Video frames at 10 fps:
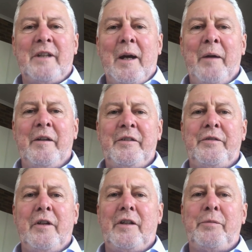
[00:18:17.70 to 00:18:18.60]
uh, it's
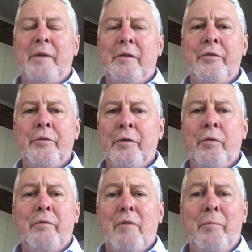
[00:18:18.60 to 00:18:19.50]
nice to be able to do it
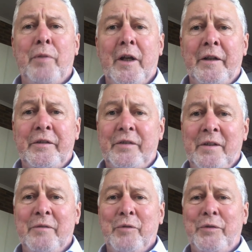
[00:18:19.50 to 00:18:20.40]
all in one place.
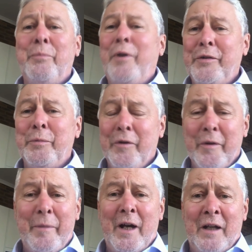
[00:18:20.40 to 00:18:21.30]
It wasn't possible in
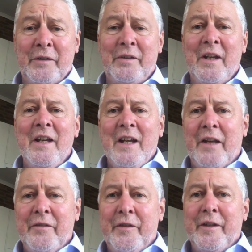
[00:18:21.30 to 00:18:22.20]
the past.
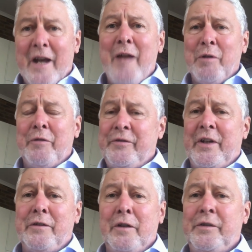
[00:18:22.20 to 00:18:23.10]
And the enabler of
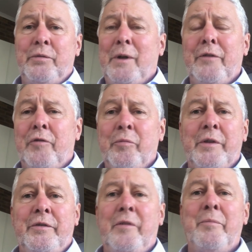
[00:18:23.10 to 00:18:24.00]
technology is wonderful
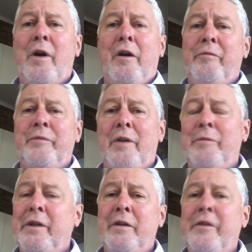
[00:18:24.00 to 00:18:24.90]
because you can borrow from
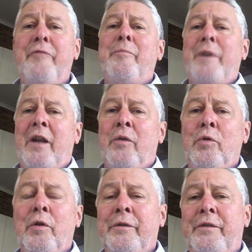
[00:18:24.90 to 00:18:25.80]
somebody in a different part of the
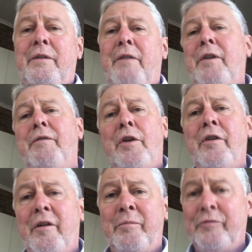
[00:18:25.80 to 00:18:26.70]
world that you have never even
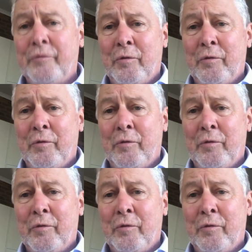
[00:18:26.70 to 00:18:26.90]
heard of before.